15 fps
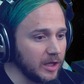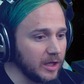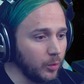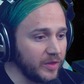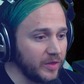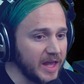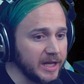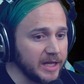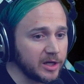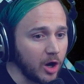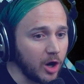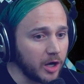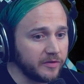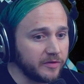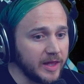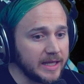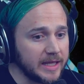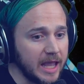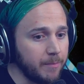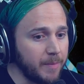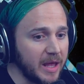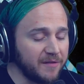with any cards that
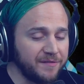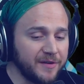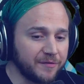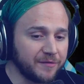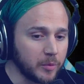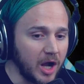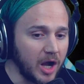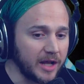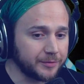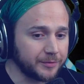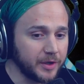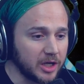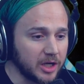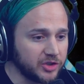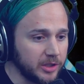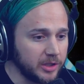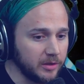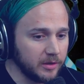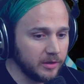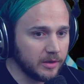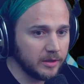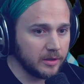get benefit from cost reduction?
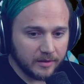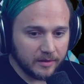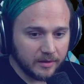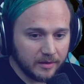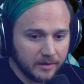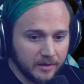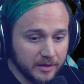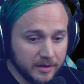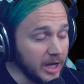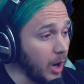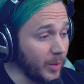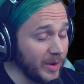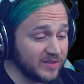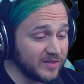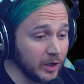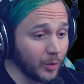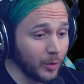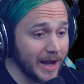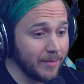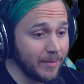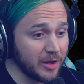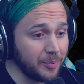No, we still were
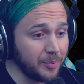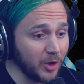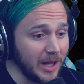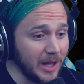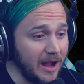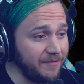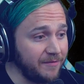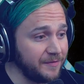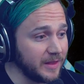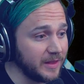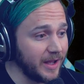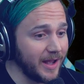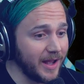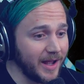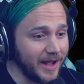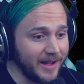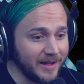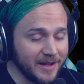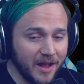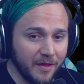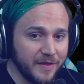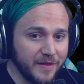able to pull off the
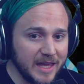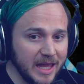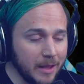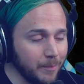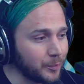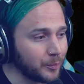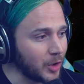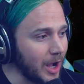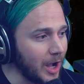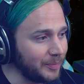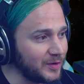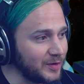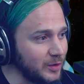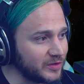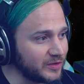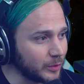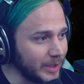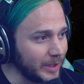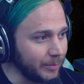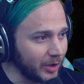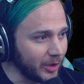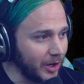impromptu
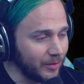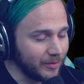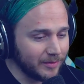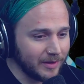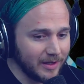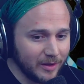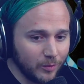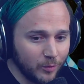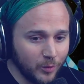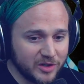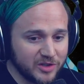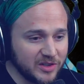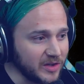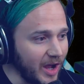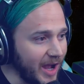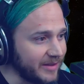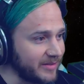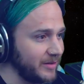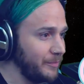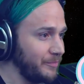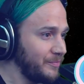Cerebro, which is awesome.